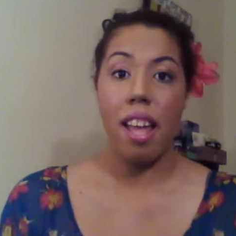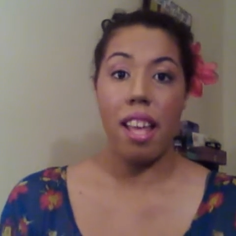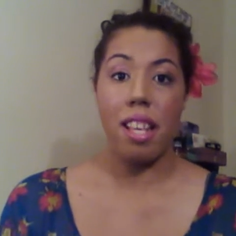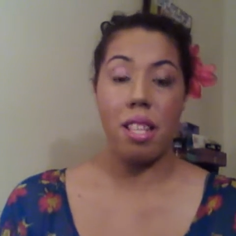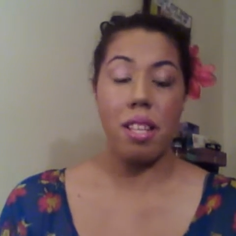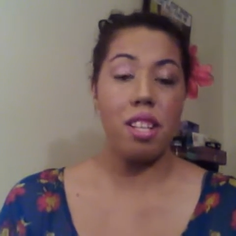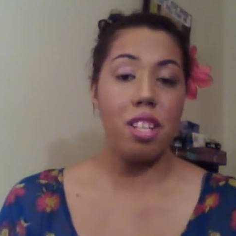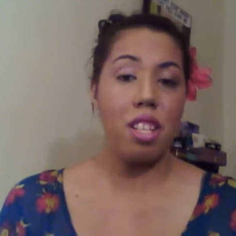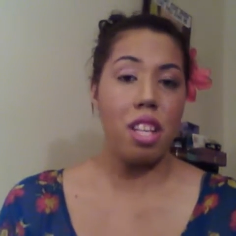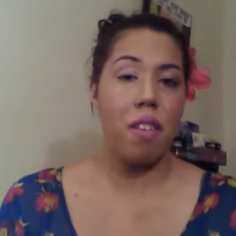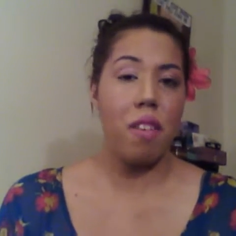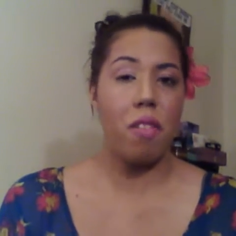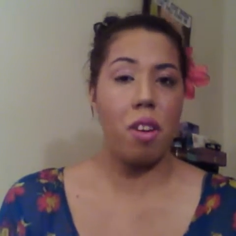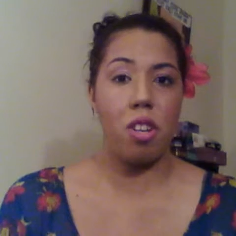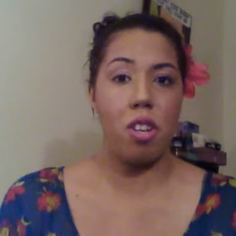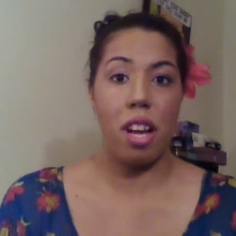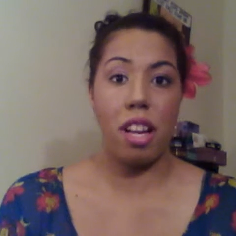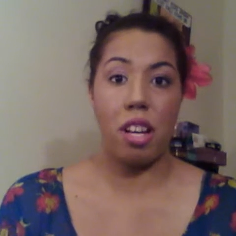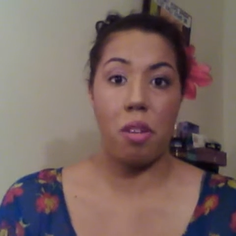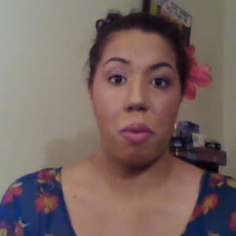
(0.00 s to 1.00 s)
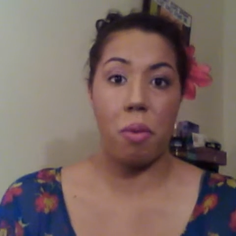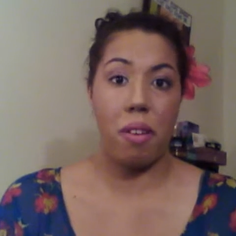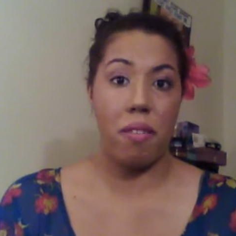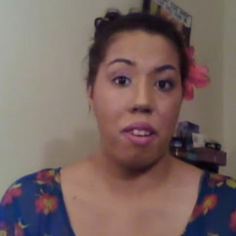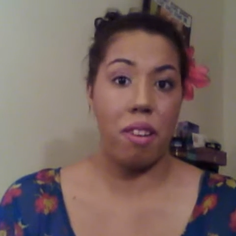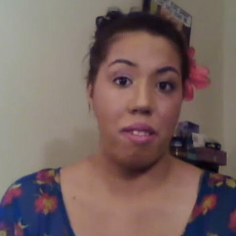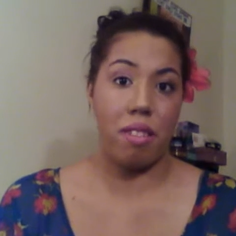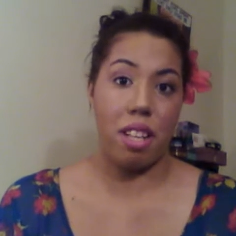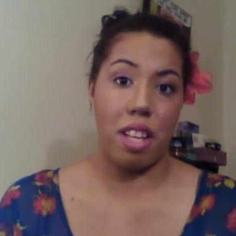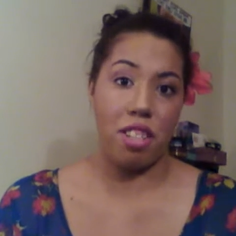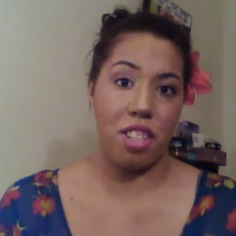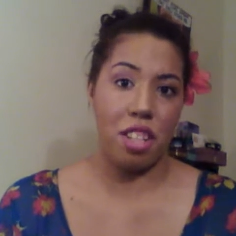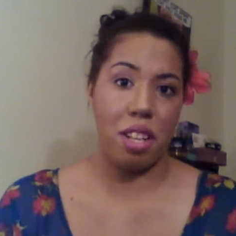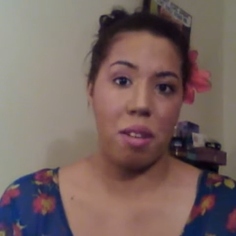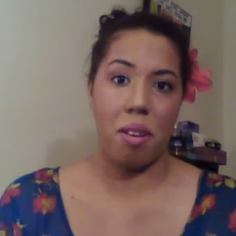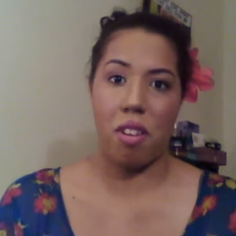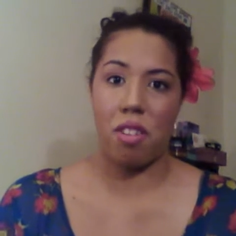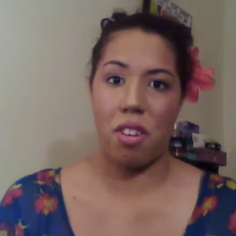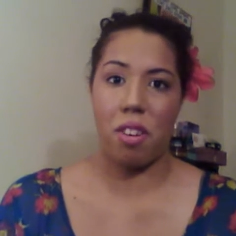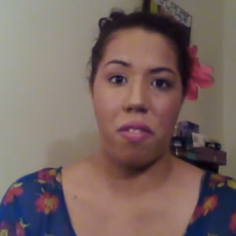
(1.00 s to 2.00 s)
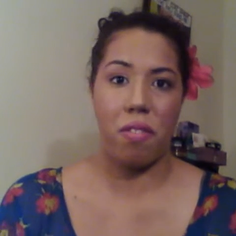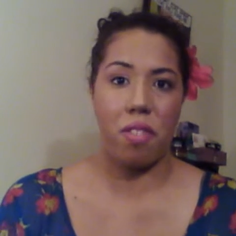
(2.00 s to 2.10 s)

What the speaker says: especially if you're trying to wear foundation on your